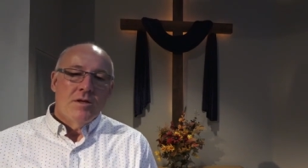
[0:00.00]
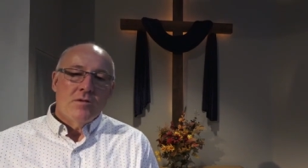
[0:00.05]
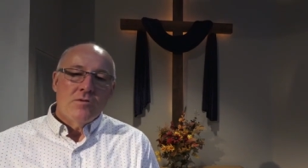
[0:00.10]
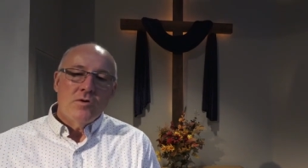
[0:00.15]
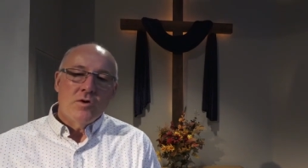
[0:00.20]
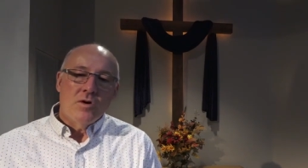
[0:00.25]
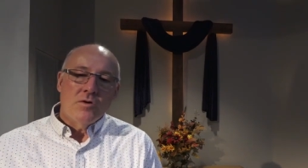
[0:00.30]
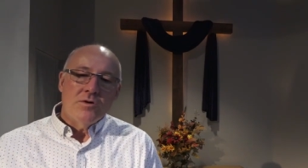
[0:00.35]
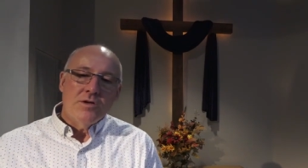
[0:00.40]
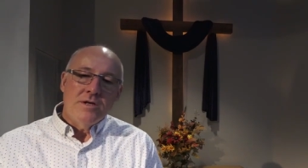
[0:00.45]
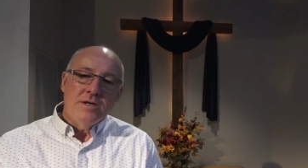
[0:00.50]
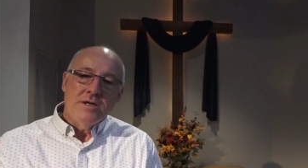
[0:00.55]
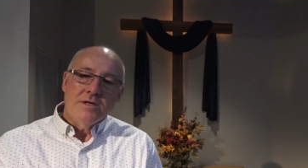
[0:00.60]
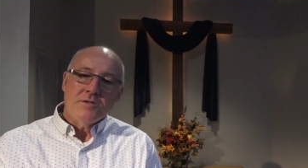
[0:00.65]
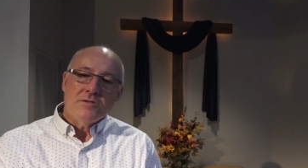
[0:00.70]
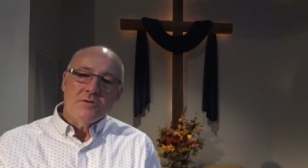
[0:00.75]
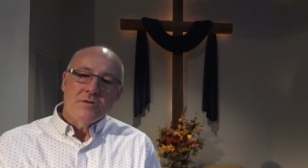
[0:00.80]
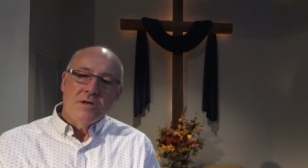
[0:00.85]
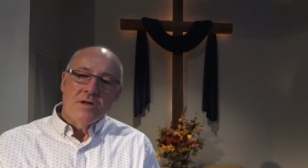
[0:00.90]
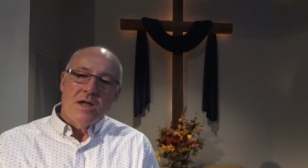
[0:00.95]
Though the
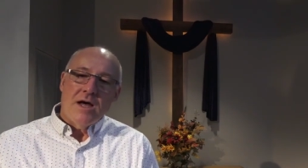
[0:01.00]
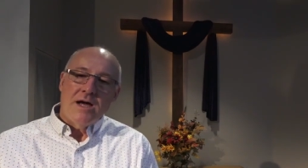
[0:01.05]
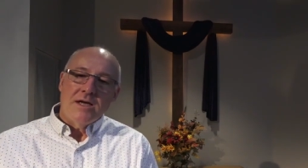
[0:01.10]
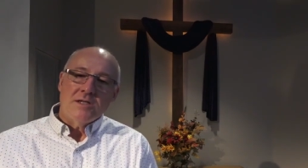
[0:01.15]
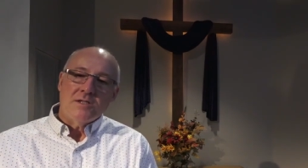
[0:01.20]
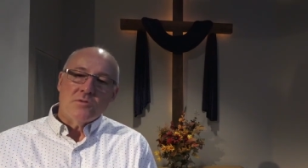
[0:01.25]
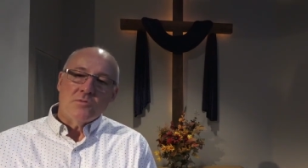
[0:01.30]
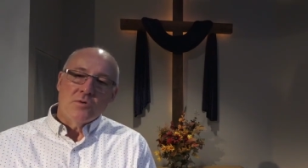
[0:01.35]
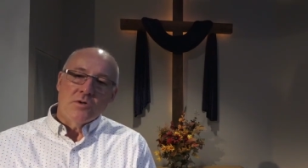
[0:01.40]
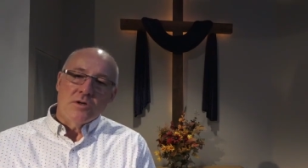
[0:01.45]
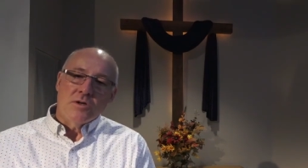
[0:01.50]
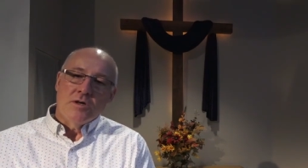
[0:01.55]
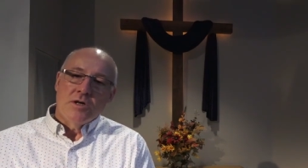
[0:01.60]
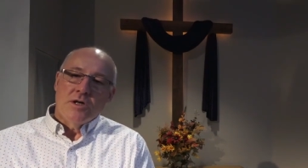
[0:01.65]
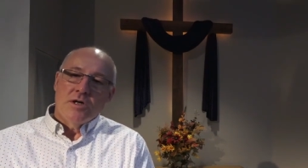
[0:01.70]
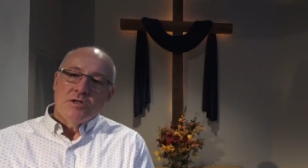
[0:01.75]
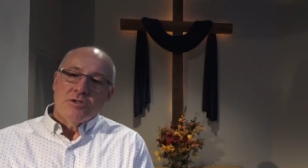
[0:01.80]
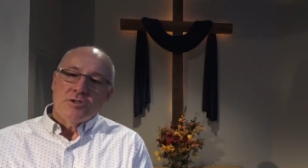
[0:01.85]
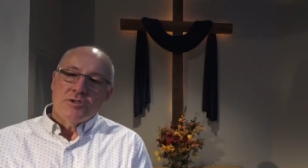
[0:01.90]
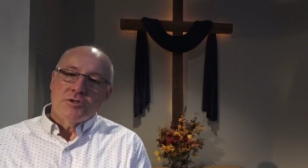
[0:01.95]
Israelites
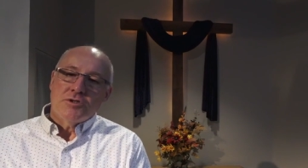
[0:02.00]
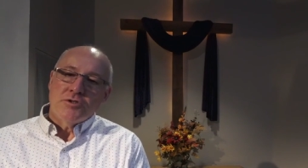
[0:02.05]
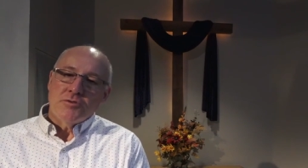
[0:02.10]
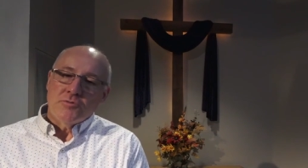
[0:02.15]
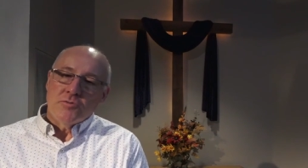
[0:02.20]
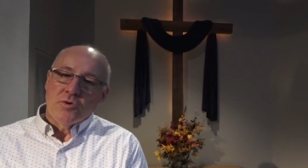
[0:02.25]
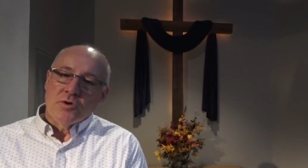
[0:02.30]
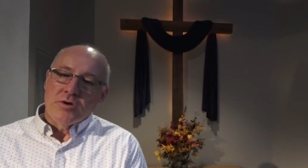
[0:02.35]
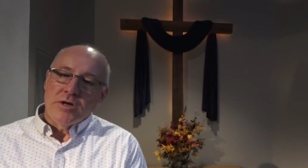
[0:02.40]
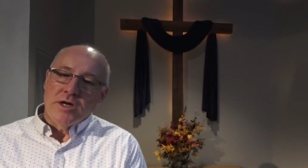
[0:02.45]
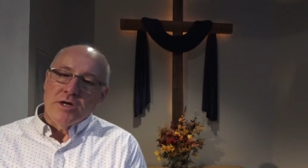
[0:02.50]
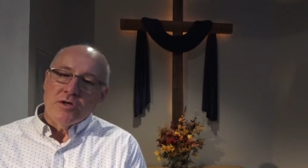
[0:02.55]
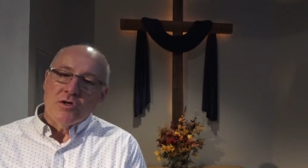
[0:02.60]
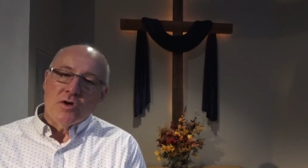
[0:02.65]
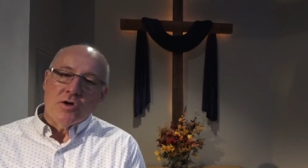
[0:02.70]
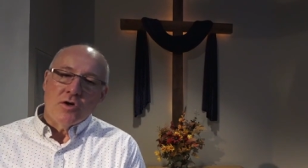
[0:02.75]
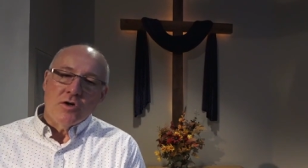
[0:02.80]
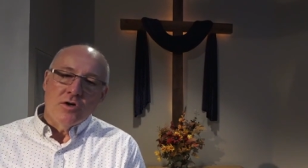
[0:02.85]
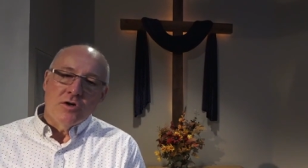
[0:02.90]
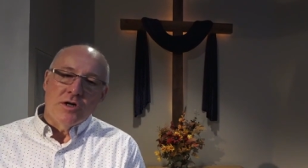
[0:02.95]
were, were
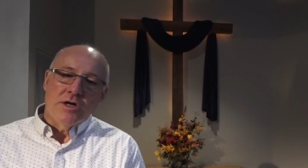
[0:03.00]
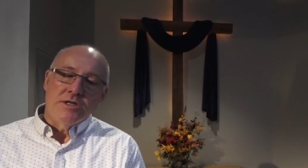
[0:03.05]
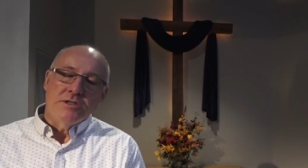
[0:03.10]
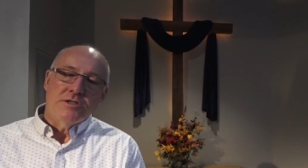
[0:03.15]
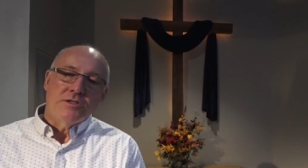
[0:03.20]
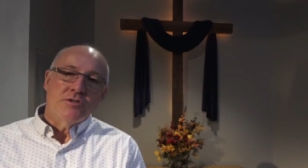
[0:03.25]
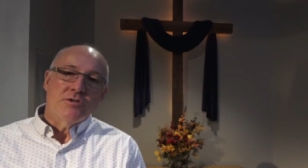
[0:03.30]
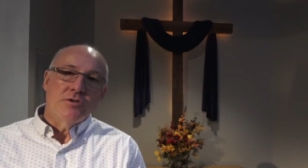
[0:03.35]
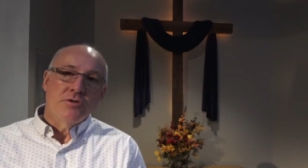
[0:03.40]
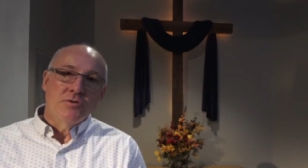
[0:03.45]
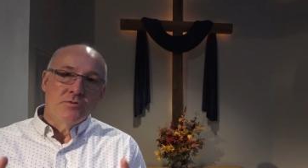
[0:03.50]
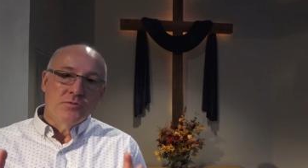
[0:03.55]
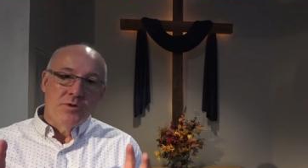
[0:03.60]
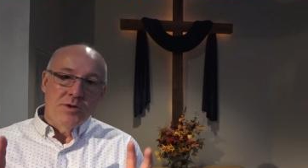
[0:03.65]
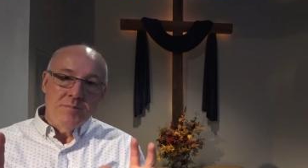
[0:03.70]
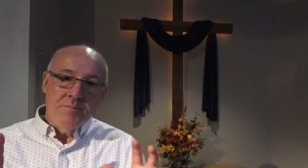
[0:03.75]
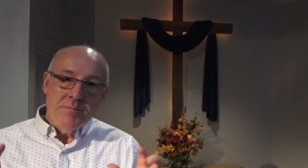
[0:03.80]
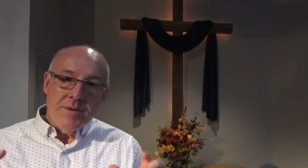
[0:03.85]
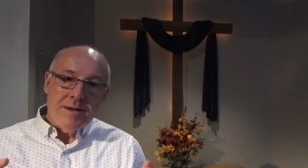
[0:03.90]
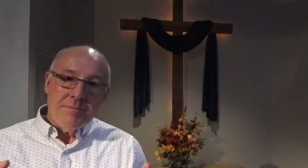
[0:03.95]
encouraged to
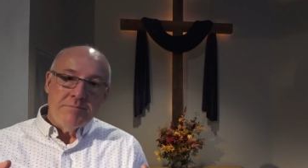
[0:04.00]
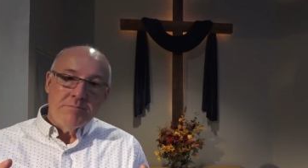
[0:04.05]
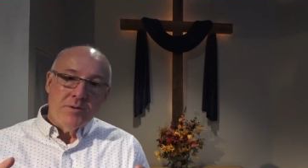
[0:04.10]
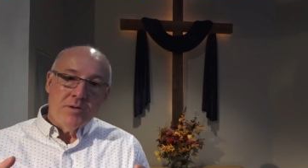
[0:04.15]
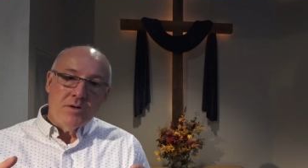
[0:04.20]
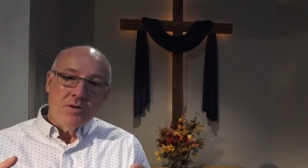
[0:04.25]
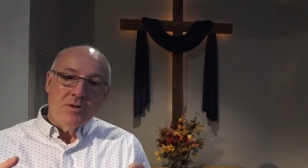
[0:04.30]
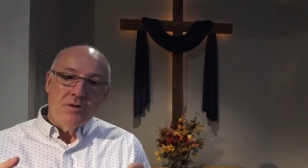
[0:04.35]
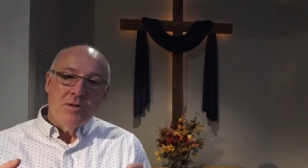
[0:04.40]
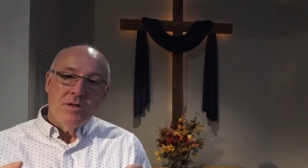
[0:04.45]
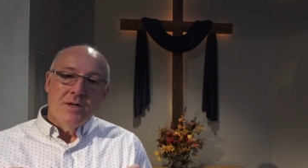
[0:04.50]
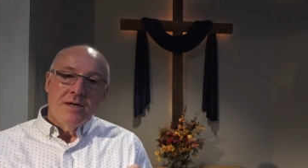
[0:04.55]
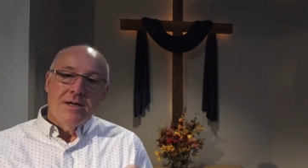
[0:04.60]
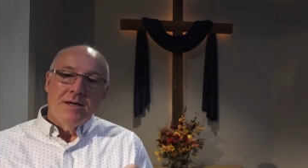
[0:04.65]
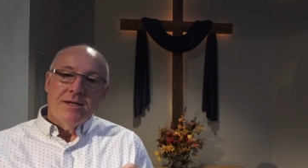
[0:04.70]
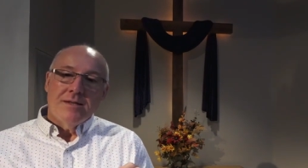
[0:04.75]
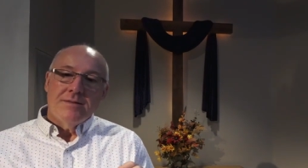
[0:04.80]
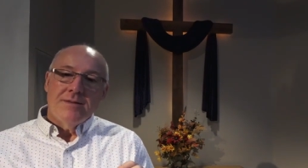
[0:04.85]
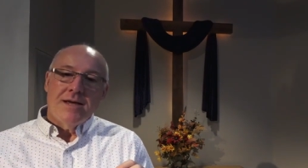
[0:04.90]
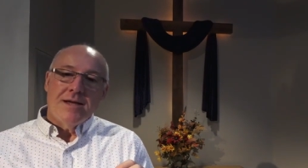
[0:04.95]

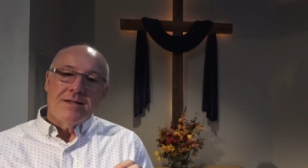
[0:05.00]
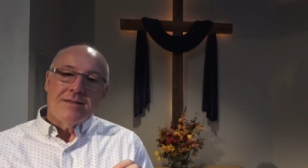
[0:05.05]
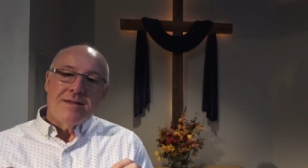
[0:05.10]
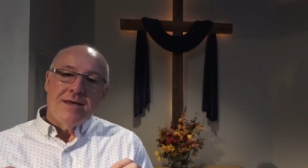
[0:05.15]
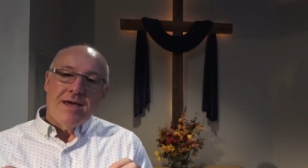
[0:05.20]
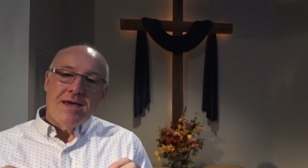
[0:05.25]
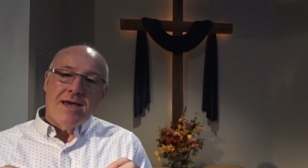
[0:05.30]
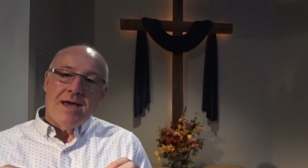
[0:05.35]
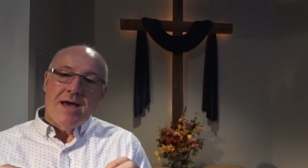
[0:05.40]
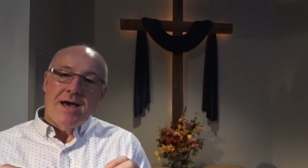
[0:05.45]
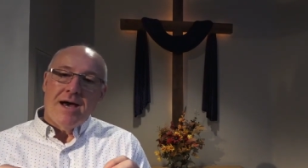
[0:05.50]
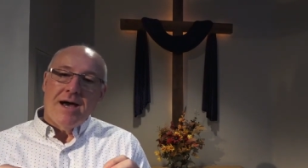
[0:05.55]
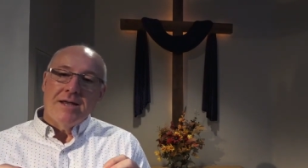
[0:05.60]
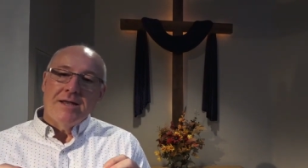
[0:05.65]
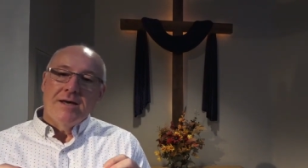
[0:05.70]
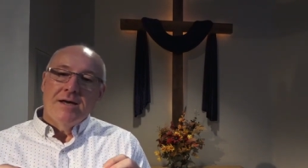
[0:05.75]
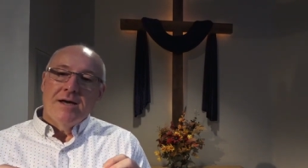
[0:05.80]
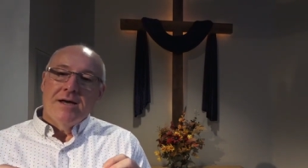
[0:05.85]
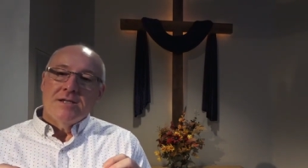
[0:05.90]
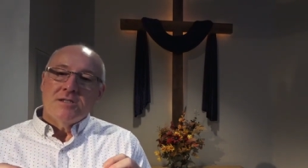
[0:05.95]
remember that they
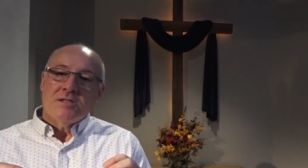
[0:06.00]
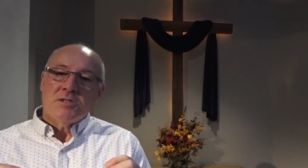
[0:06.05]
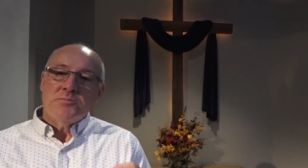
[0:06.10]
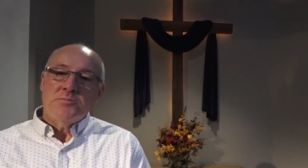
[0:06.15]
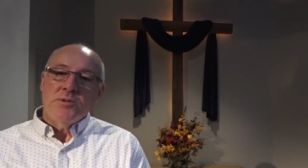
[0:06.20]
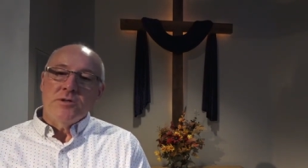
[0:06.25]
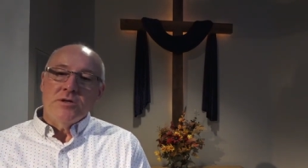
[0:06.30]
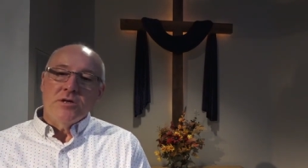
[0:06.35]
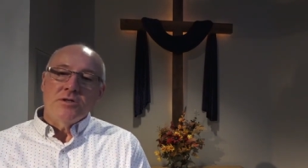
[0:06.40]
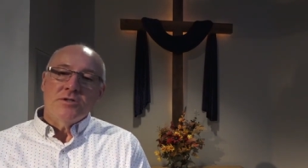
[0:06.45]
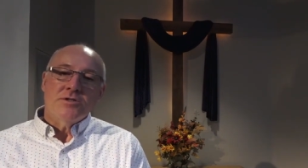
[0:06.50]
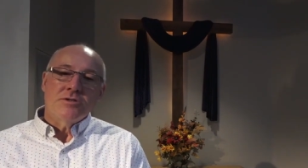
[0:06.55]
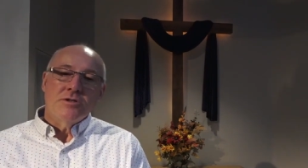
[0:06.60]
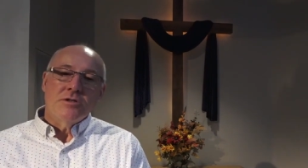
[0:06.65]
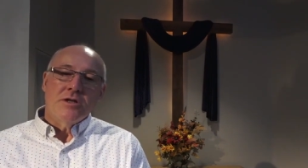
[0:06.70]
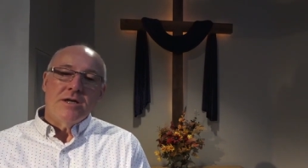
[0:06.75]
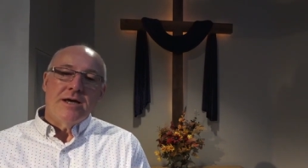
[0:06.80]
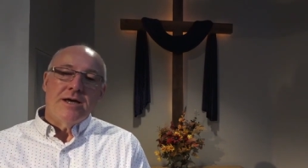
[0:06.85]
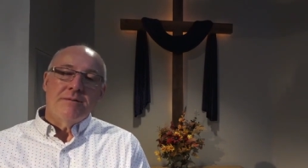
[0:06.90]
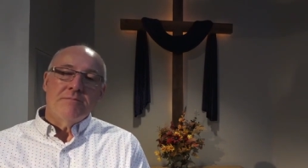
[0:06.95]
had
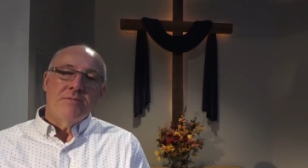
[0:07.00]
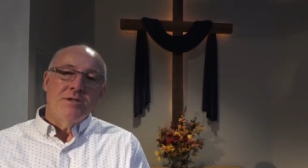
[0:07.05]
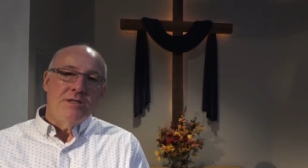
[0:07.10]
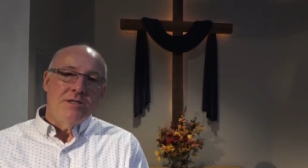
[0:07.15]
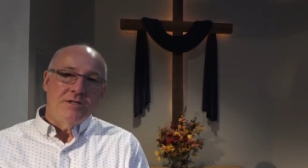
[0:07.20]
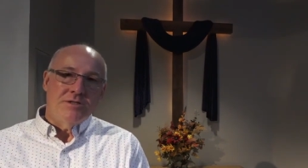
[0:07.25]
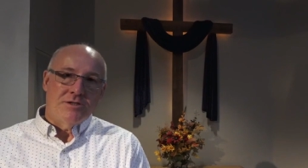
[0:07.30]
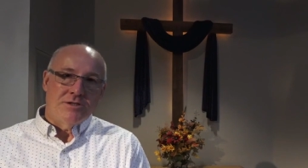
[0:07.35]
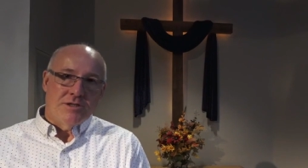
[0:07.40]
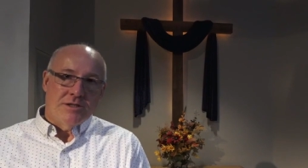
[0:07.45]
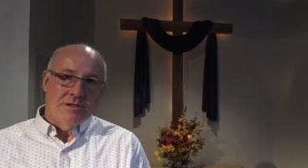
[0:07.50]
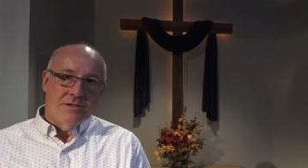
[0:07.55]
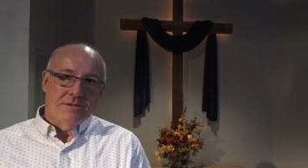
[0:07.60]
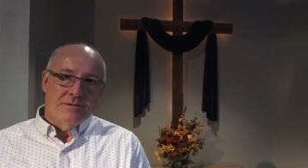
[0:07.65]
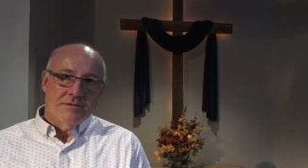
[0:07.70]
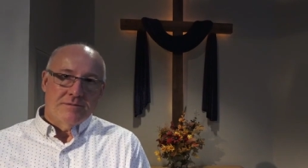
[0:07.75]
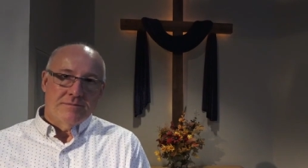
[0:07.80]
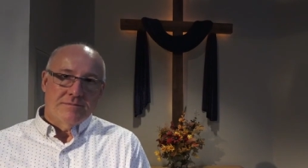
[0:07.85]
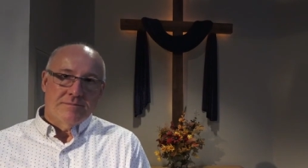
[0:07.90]
spiritual amnesia,